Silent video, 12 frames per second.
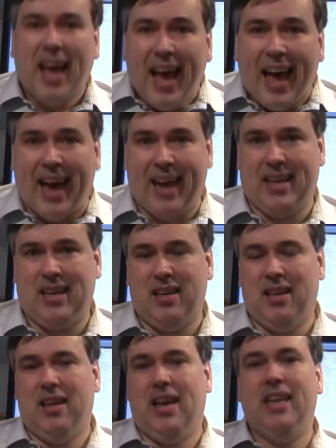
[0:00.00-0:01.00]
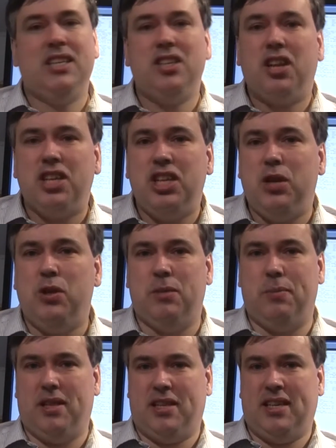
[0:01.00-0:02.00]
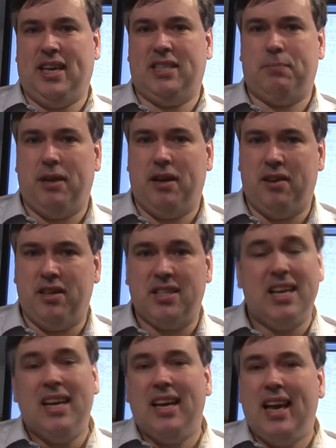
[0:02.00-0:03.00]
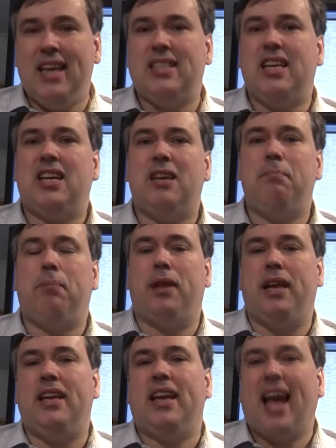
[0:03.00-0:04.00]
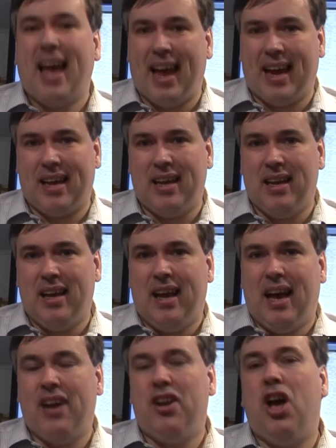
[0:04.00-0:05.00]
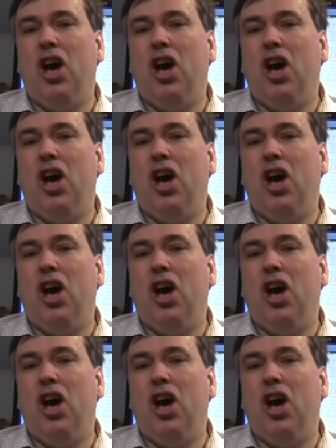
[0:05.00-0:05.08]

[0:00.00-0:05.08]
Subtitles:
It's a hack. It's not a usability experience, it's a complete hack.